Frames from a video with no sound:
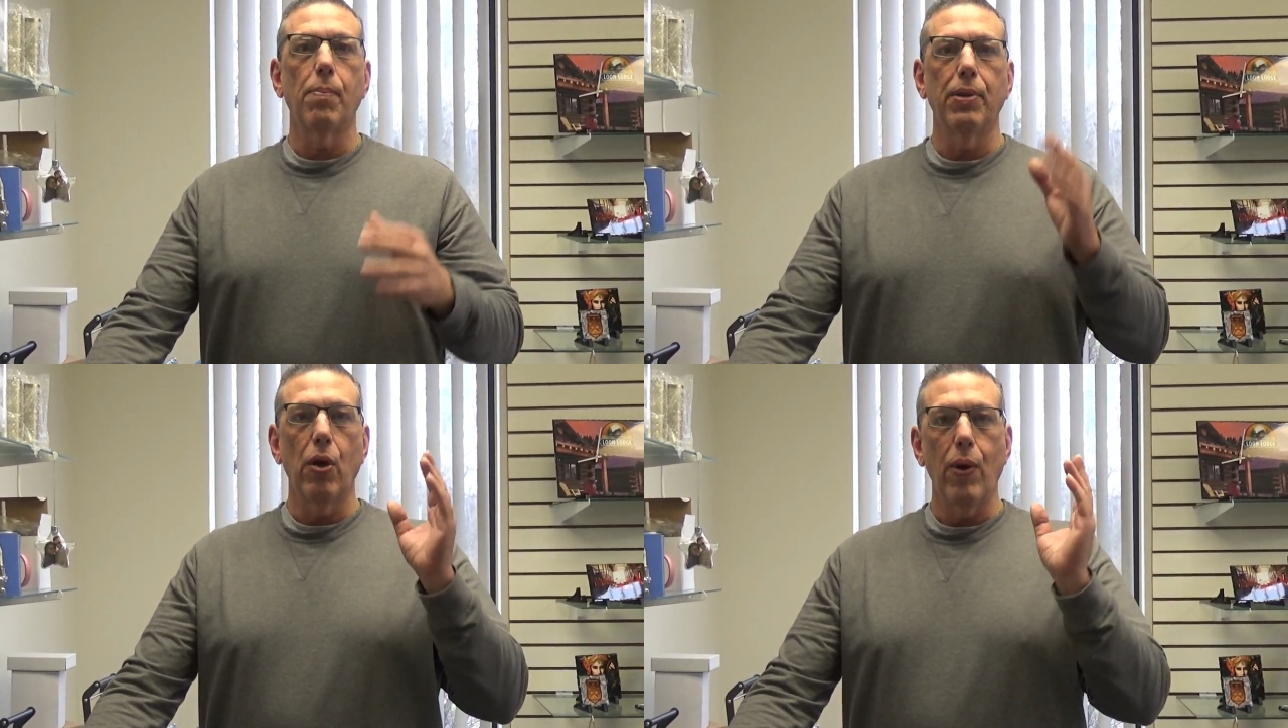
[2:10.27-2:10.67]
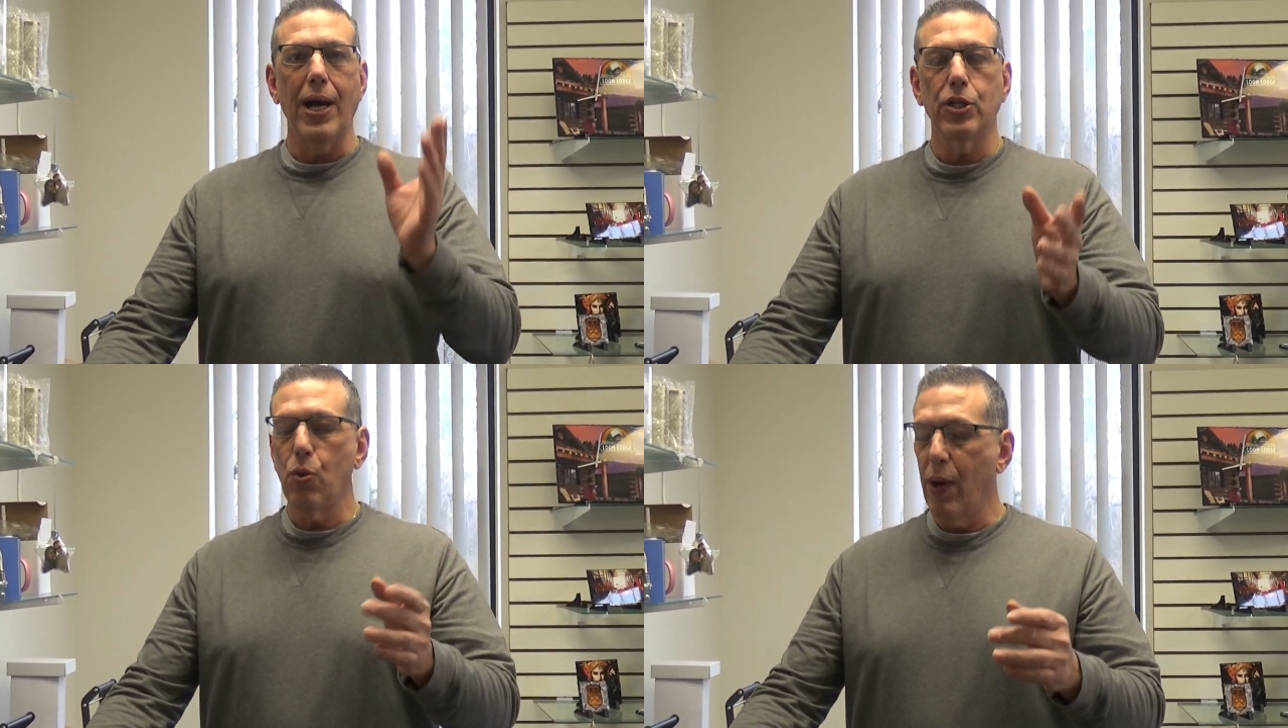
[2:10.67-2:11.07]
to blow
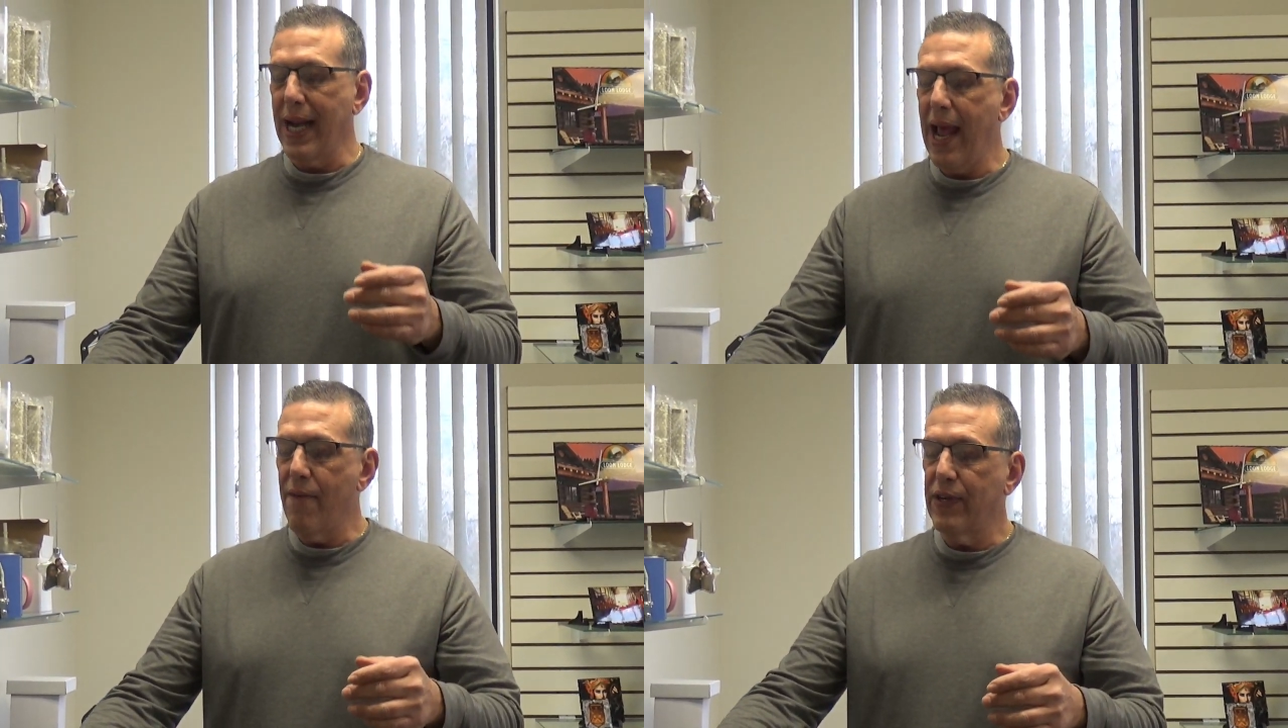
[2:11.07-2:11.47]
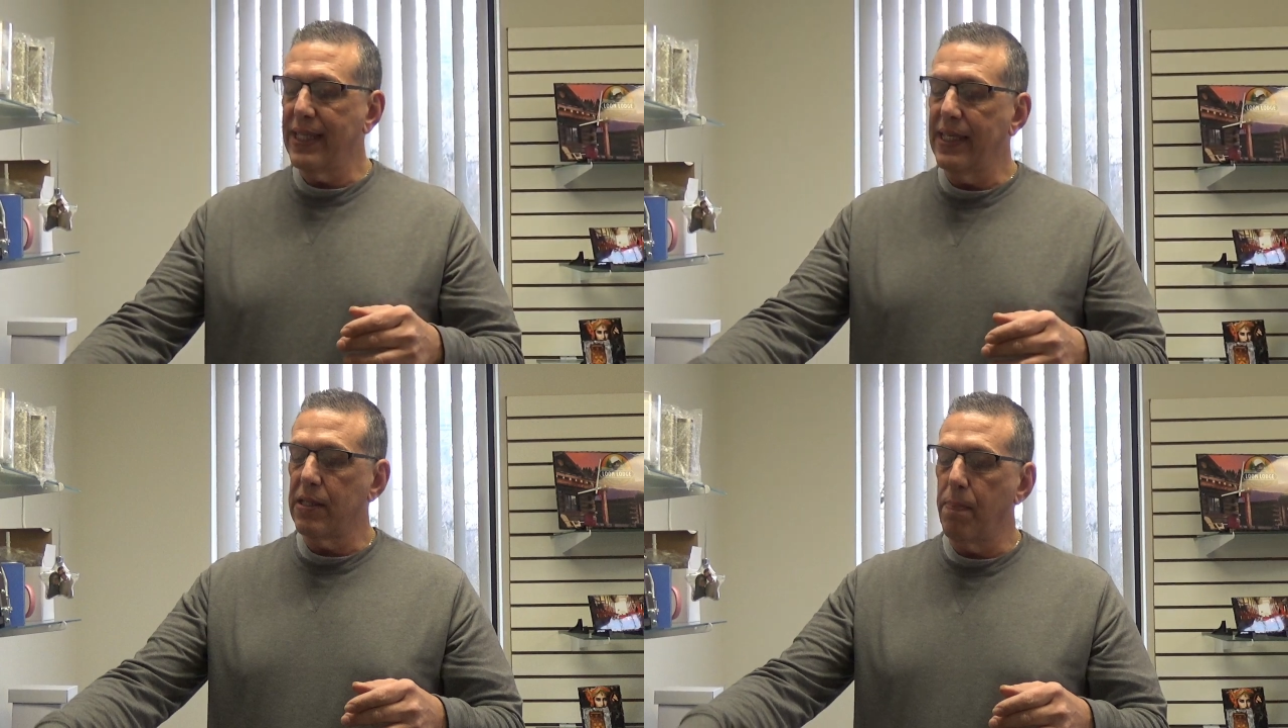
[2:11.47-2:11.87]
out. You want
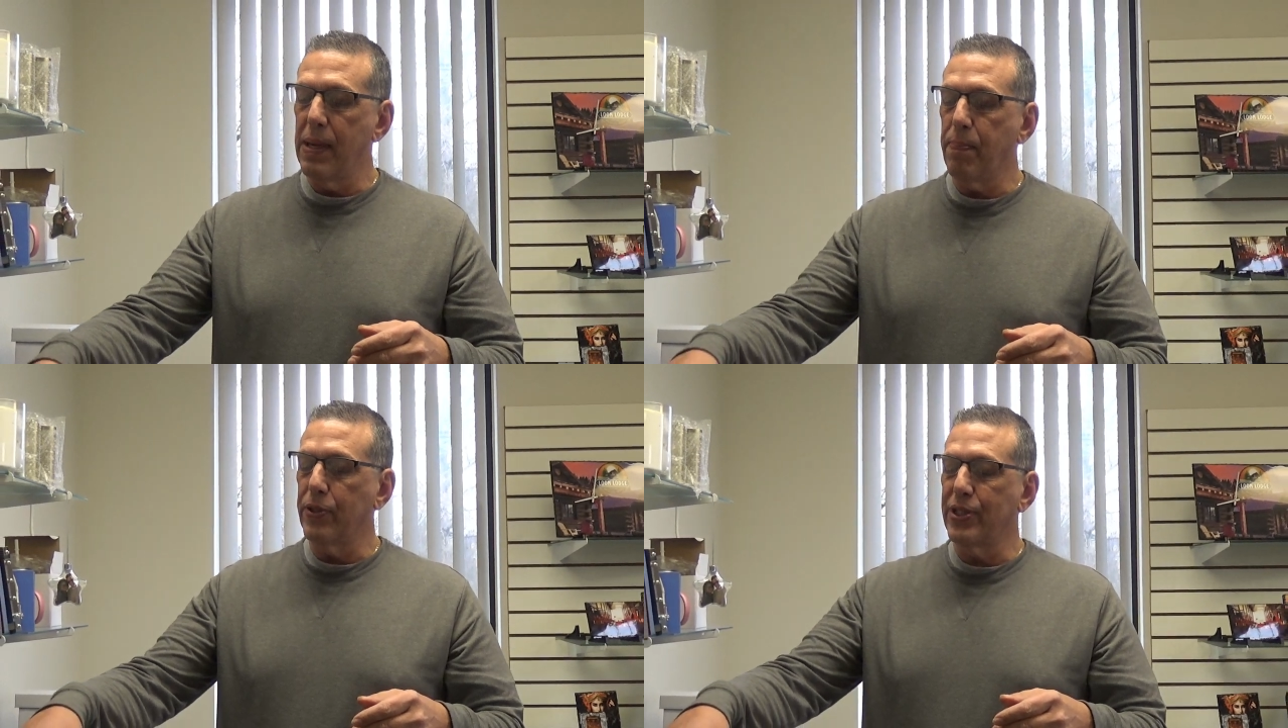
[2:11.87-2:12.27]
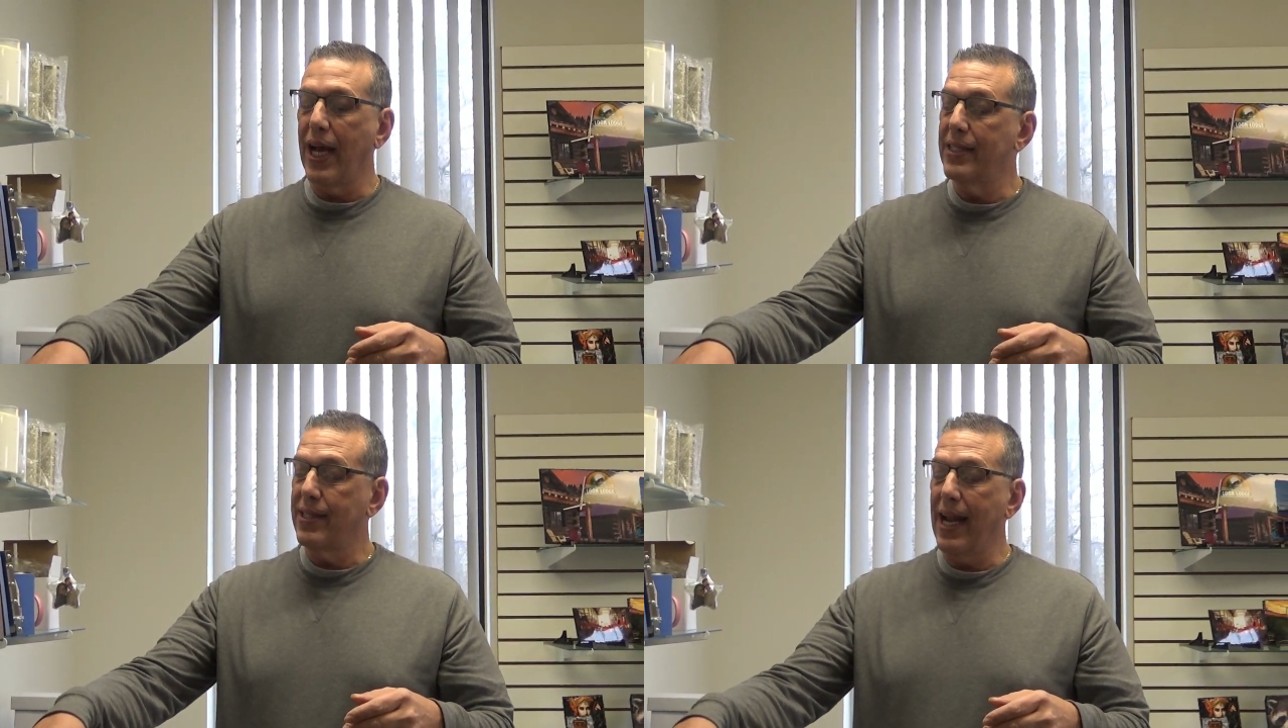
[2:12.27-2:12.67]
everything to be precise.